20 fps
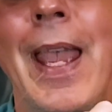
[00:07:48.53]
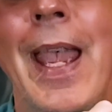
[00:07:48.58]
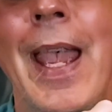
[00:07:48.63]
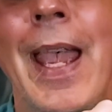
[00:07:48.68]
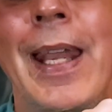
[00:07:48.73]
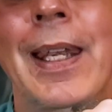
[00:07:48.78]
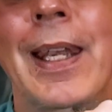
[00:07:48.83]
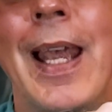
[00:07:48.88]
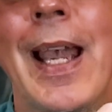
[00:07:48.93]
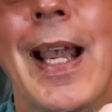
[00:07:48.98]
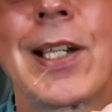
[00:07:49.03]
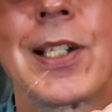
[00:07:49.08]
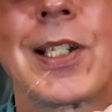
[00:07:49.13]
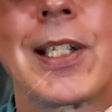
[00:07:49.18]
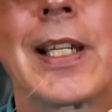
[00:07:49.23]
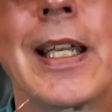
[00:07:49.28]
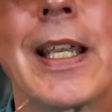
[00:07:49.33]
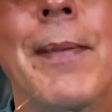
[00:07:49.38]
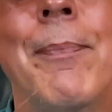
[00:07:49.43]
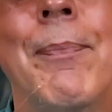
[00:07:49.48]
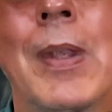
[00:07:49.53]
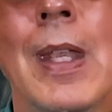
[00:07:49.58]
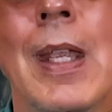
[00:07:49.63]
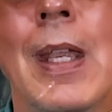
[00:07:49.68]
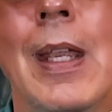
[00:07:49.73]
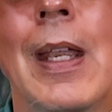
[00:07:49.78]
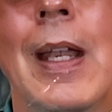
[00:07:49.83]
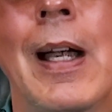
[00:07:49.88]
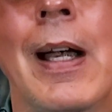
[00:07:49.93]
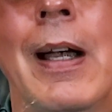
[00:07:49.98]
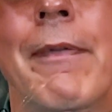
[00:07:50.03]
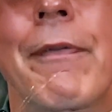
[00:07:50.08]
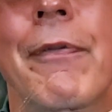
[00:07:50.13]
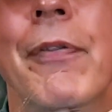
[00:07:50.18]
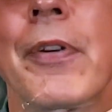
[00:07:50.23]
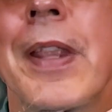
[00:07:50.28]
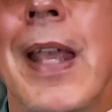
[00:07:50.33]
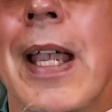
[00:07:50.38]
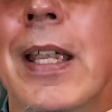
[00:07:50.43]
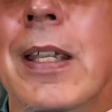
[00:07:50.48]
And lastly,
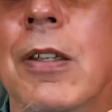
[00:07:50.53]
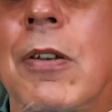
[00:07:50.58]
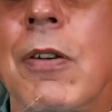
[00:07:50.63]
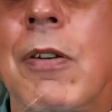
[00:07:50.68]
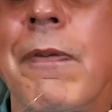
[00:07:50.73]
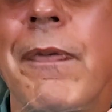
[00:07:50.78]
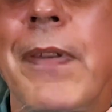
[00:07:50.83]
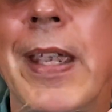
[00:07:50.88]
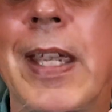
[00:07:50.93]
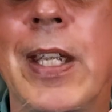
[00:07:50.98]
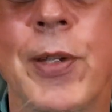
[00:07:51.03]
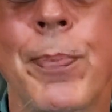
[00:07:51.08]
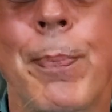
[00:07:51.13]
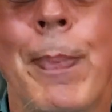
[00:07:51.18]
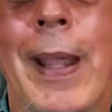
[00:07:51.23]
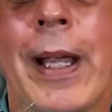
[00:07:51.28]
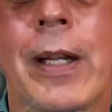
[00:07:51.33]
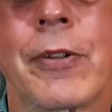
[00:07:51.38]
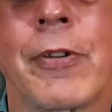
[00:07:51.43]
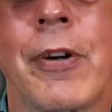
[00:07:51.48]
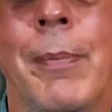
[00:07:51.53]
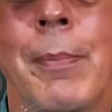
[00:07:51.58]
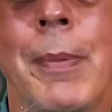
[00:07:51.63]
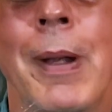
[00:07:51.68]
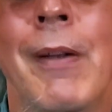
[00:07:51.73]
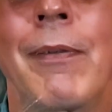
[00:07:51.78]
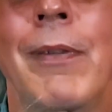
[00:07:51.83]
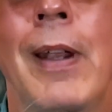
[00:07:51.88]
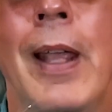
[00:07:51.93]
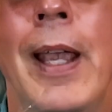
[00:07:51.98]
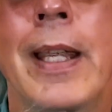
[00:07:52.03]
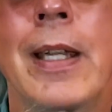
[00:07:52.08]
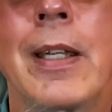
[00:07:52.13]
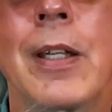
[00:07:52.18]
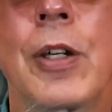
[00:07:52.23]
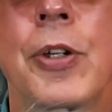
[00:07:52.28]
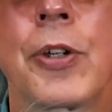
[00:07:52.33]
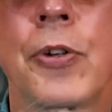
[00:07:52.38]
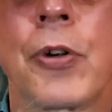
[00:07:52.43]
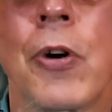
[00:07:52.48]
for that UV spectrum of
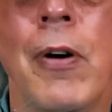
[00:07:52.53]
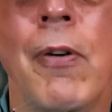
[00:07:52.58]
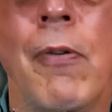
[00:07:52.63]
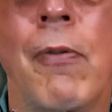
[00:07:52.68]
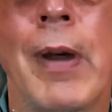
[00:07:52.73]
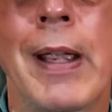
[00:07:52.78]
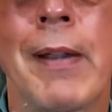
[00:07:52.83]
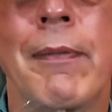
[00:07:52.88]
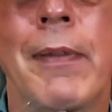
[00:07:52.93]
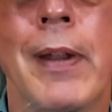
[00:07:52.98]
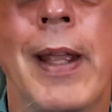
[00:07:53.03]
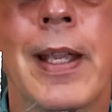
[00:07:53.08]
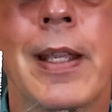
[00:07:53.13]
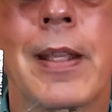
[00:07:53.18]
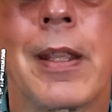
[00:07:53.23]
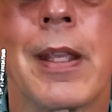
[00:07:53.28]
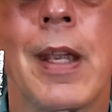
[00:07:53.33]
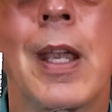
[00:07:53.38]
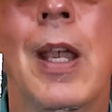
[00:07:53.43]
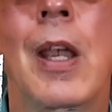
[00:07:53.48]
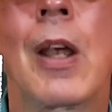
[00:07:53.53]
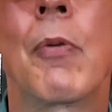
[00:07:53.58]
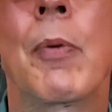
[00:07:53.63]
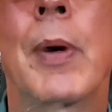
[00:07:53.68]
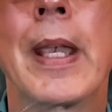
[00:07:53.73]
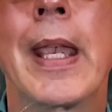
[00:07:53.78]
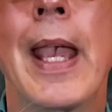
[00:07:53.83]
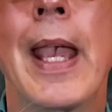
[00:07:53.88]
light, short wavelength, we